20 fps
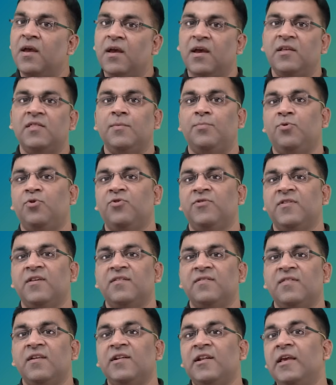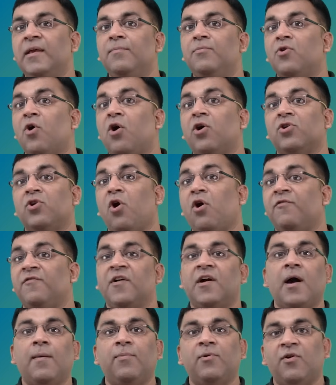In the process, the team knocked off
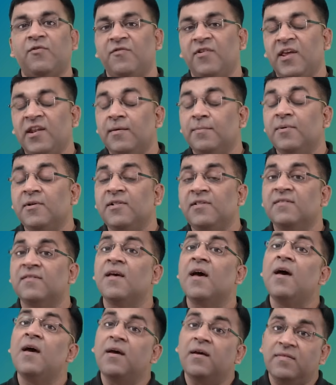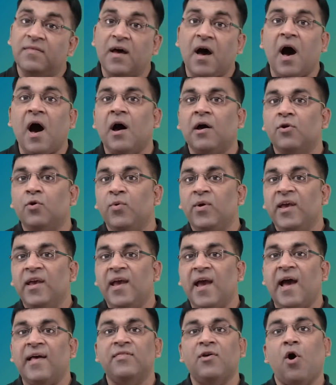a couple of variables, the
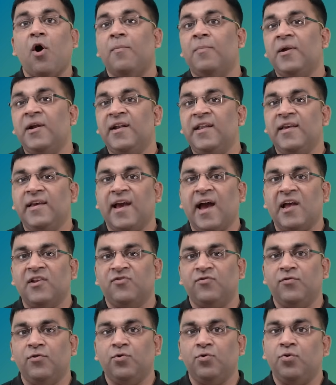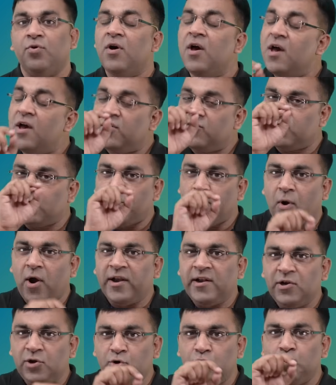ROA and the operating cash flow, so
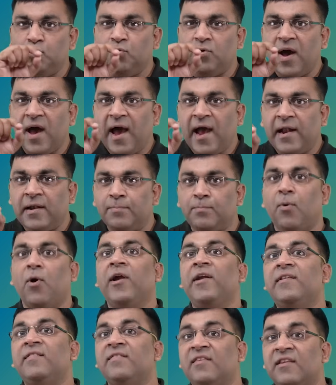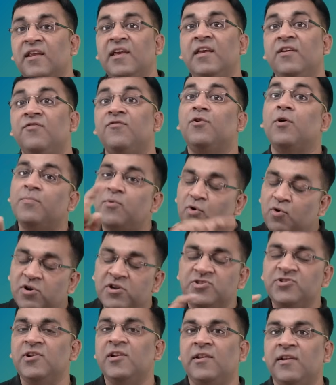0.2 and 0.3 from the
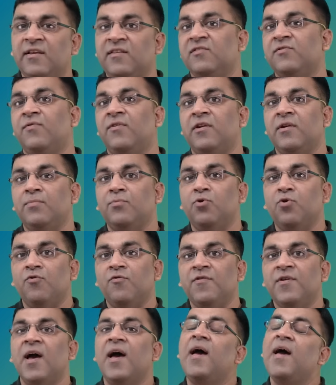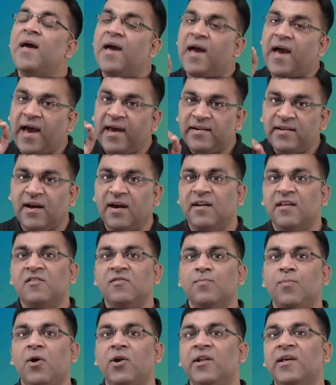original list were removed, and
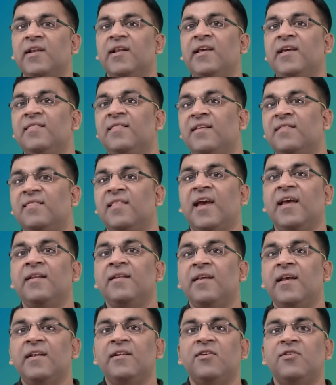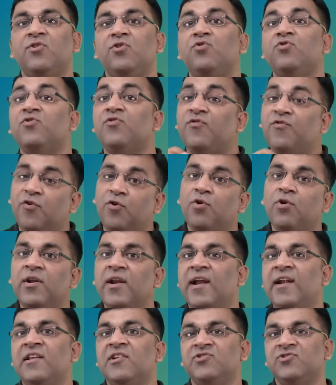correspondingly they then introduced 4
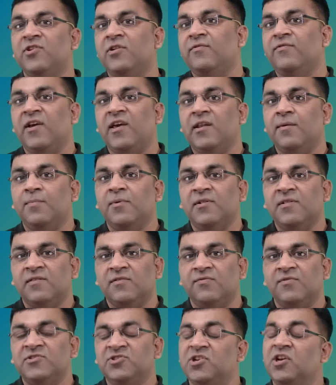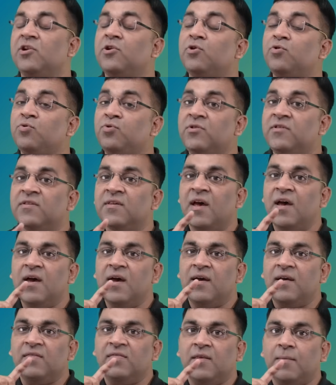additional variables, which includes
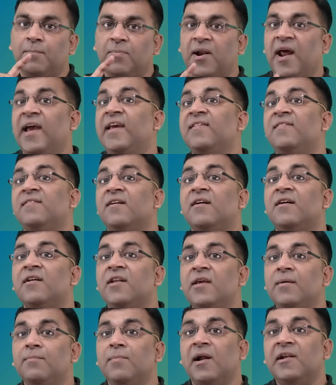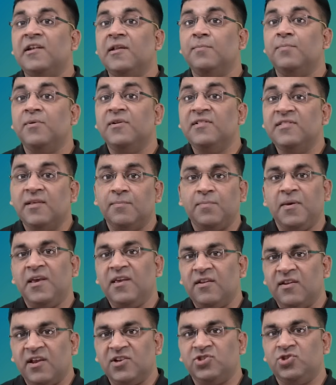the price earning multiple, the
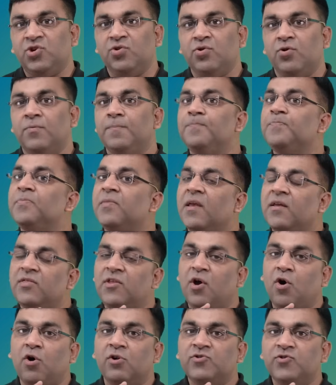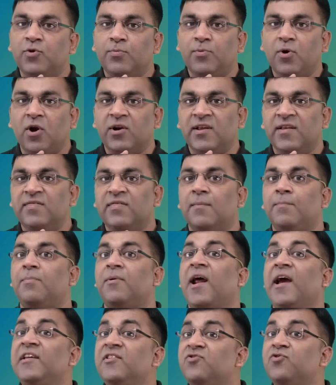P-E ratio. They also brought in the
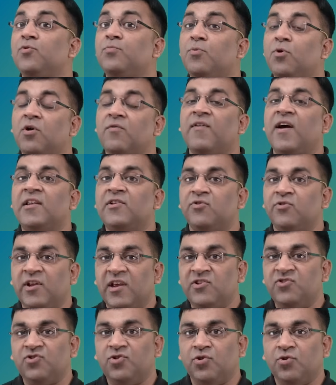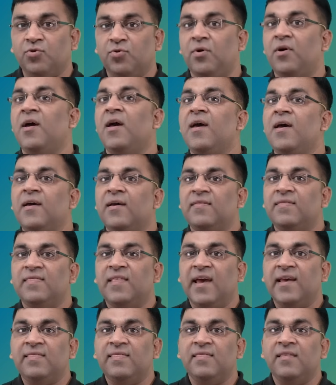price to book value ratio,
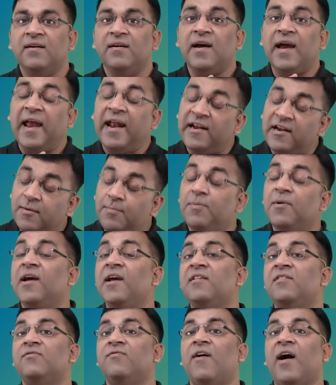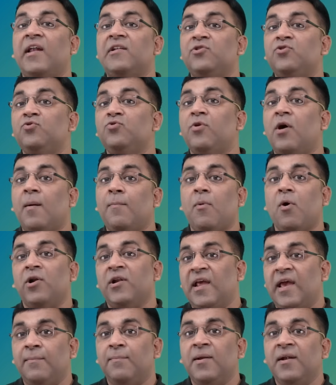then the enterprise value
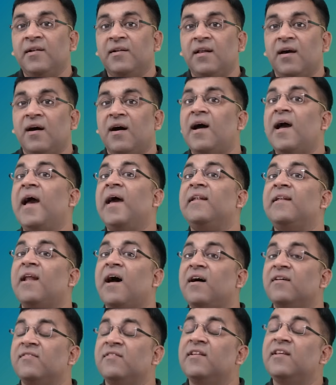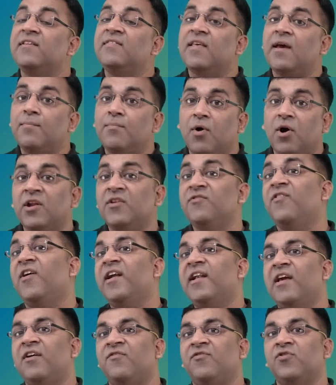upon EBITDA, and lastly, their
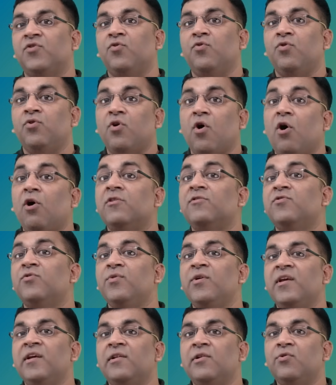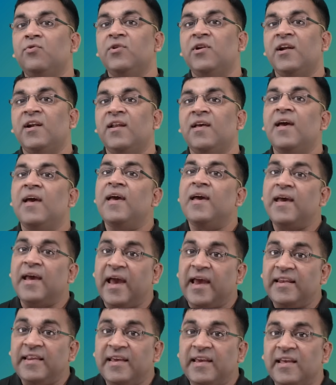modified F-score also included
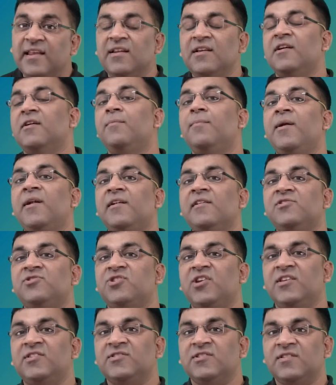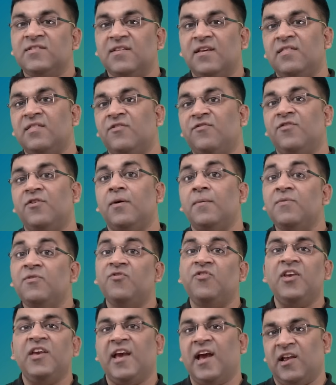any incremental changes in the firm's
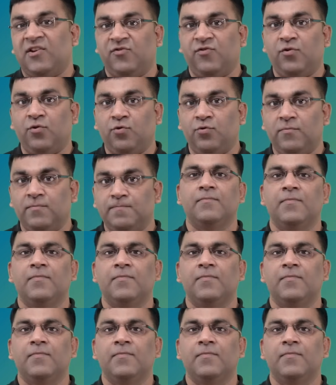free cash flow.